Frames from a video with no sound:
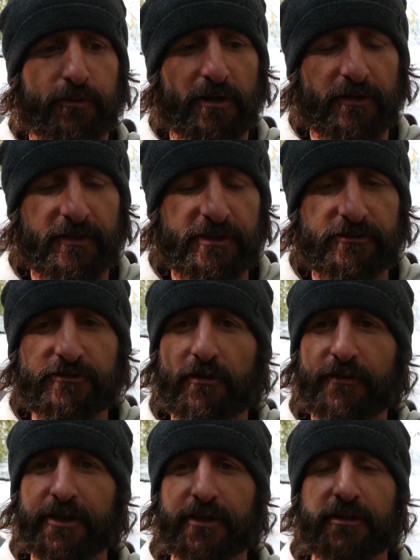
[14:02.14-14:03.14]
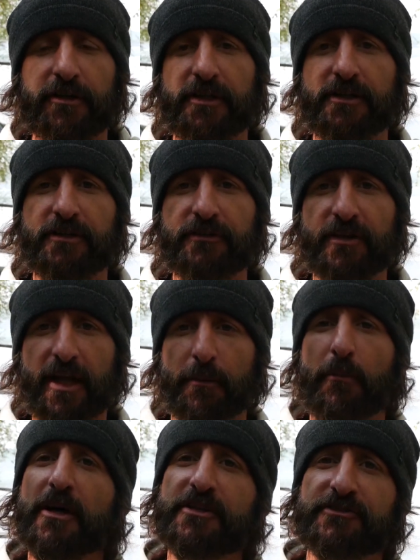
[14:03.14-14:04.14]
point of interest over here is a
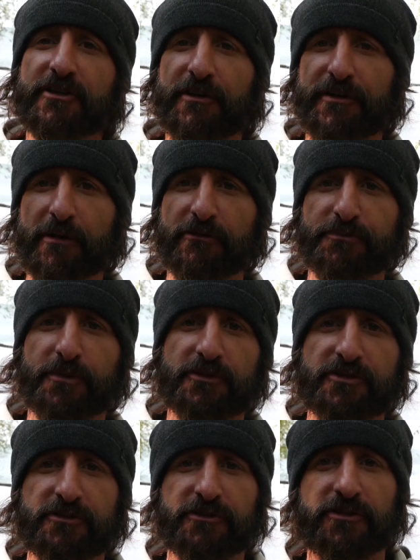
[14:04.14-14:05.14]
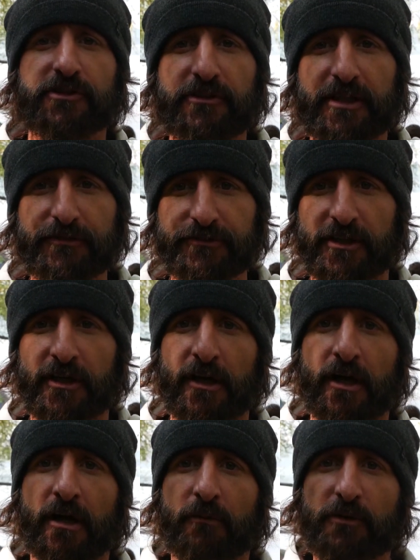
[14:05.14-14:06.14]
monastery that was built into the cliffs,
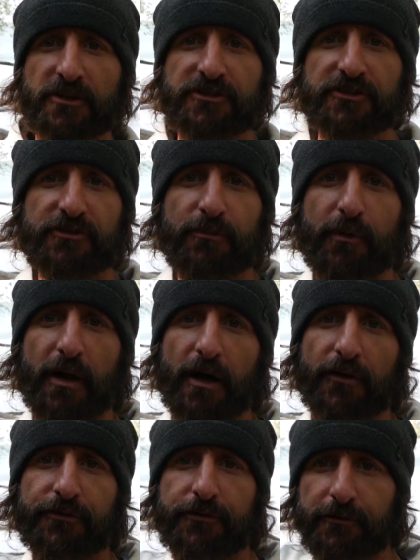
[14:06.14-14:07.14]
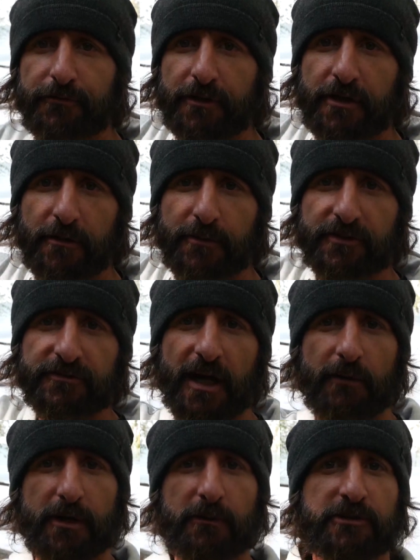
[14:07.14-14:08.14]
which is about 2 or 3 kilometers
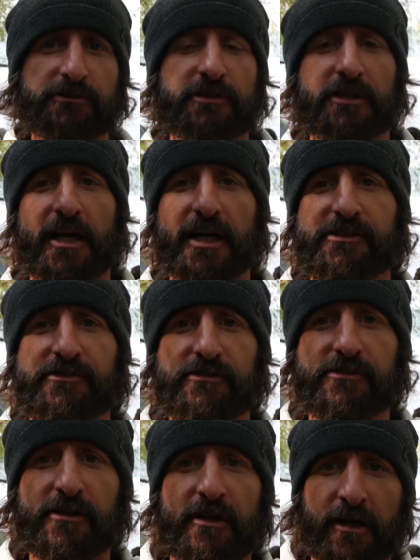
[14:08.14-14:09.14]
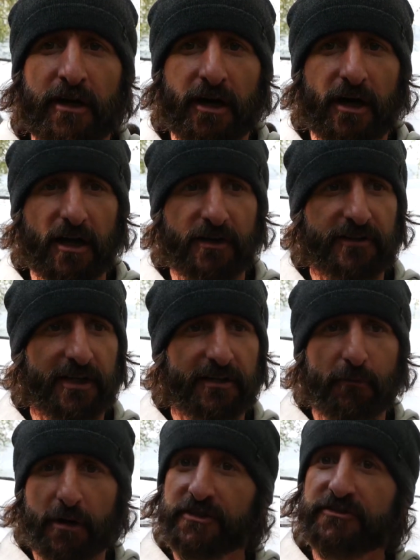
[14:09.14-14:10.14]
that way, which we're going to hike to. Today.
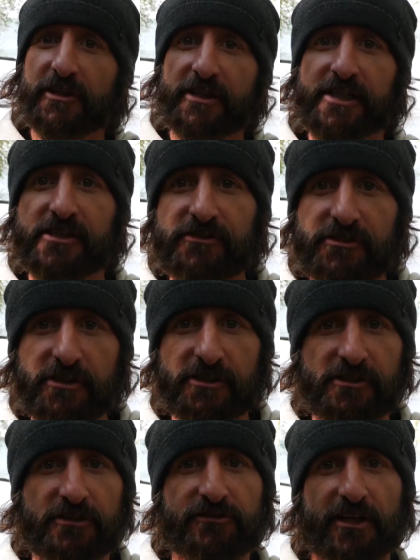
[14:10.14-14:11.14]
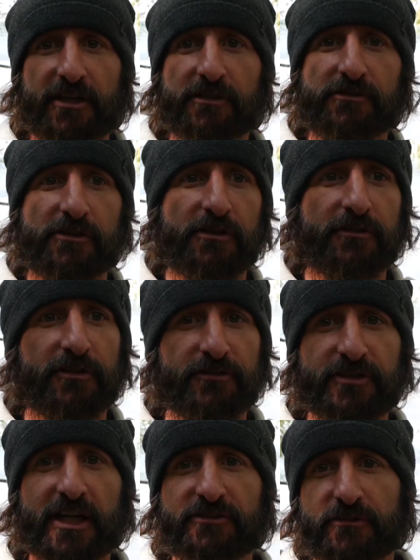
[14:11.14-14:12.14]
The monastery is still in use. I don't know.
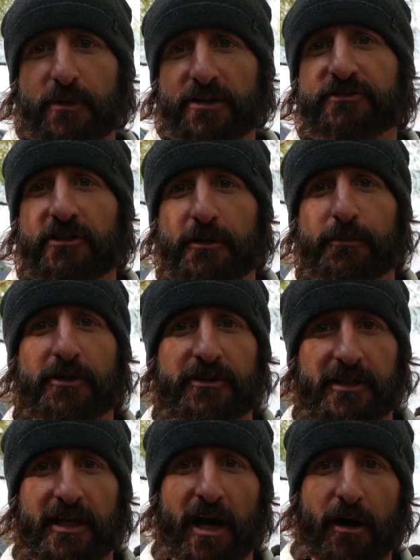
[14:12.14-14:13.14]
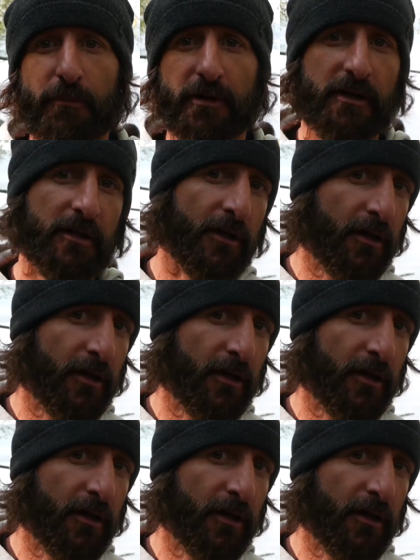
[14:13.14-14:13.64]
There's actually a monastery building now, but